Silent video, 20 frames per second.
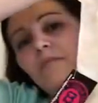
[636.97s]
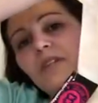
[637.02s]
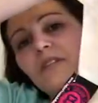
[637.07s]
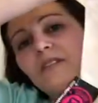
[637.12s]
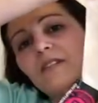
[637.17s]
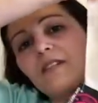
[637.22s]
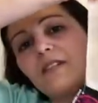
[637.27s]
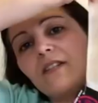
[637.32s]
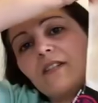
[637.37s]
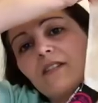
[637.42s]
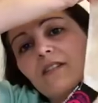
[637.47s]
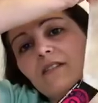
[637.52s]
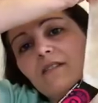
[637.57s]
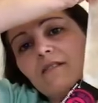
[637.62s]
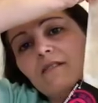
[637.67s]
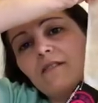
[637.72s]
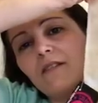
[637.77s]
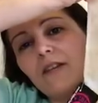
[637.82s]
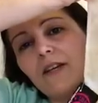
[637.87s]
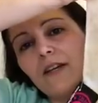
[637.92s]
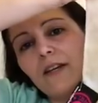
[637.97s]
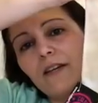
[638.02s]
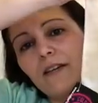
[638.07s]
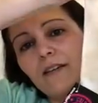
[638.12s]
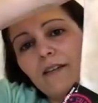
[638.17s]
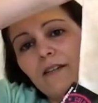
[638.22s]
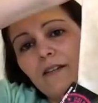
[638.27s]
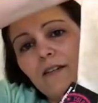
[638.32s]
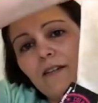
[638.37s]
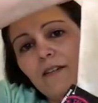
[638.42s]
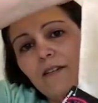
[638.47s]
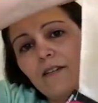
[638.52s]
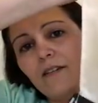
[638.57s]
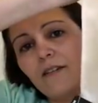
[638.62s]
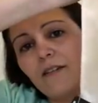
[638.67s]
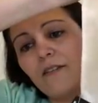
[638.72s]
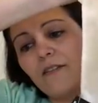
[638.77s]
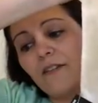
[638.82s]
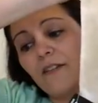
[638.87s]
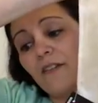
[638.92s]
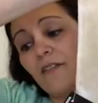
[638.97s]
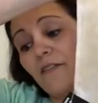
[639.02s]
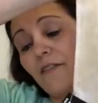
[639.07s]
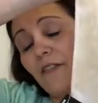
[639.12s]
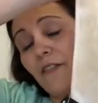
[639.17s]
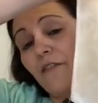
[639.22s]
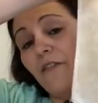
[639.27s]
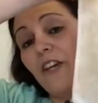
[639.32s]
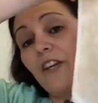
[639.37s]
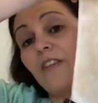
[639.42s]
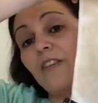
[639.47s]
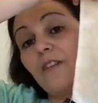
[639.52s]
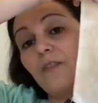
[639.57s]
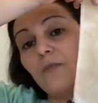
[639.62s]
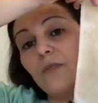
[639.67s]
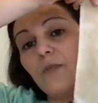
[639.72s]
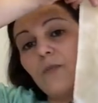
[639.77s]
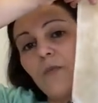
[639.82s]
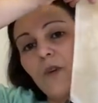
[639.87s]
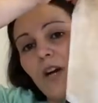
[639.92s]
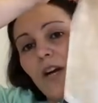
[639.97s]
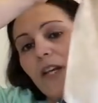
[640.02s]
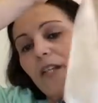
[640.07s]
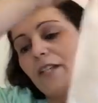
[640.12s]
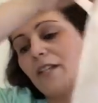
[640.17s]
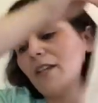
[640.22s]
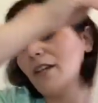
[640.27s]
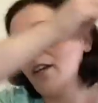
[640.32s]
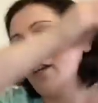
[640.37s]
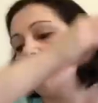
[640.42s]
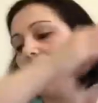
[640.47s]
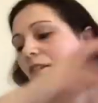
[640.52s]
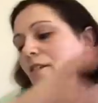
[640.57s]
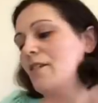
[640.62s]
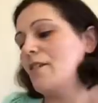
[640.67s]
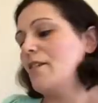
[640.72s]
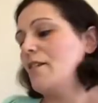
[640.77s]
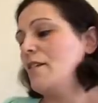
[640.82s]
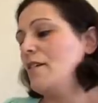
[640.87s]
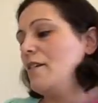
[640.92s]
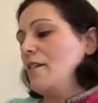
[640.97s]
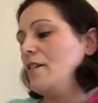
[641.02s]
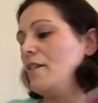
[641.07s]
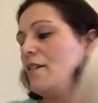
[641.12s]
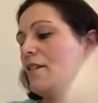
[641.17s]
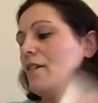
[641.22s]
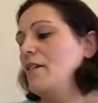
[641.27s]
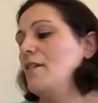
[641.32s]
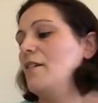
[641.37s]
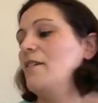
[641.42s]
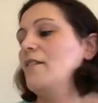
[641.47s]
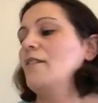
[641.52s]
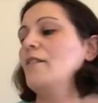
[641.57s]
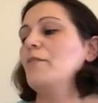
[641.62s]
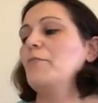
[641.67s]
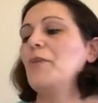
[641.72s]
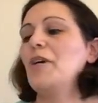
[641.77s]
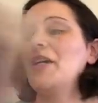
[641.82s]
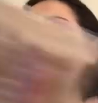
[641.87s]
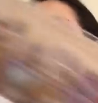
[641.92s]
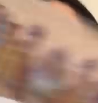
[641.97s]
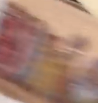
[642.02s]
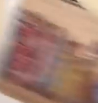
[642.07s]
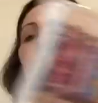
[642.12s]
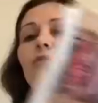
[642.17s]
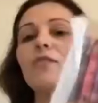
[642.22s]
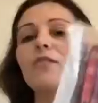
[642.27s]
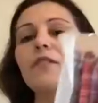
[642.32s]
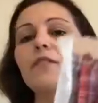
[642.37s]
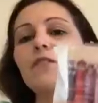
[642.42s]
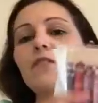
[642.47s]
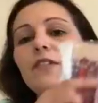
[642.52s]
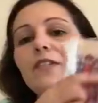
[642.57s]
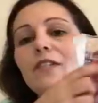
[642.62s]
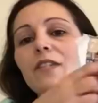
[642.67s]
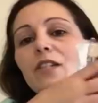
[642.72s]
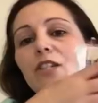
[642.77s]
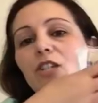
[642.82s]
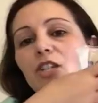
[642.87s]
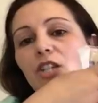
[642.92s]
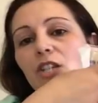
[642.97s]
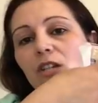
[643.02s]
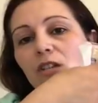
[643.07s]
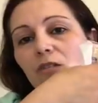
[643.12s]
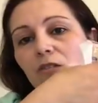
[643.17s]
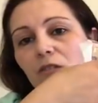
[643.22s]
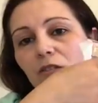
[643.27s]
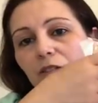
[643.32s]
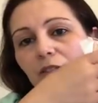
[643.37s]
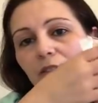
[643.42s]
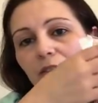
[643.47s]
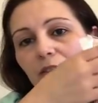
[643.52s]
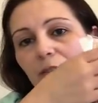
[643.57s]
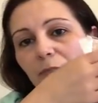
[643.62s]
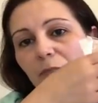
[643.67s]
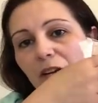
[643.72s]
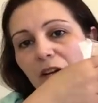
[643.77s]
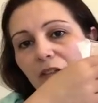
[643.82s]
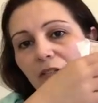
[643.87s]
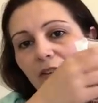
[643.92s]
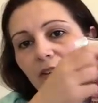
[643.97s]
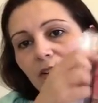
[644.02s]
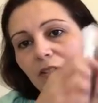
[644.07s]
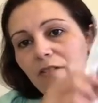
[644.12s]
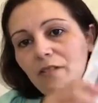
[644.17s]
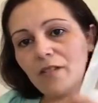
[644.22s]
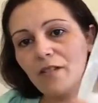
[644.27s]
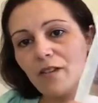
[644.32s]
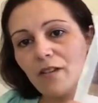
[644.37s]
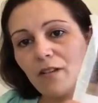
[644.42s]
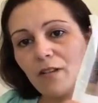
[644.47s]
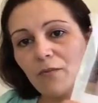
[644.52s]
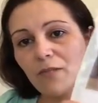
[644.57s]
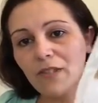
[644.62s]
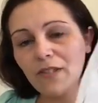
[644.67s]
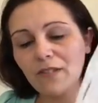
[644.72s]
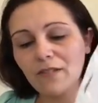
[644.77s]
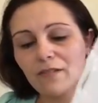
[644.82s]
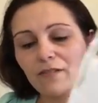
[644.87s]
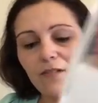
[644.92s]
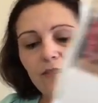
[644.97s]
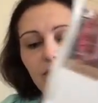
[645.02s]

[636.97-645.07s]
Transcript: because I didn't like the fact that it was white, and the pattern calls for stitching all this background, and I wasn't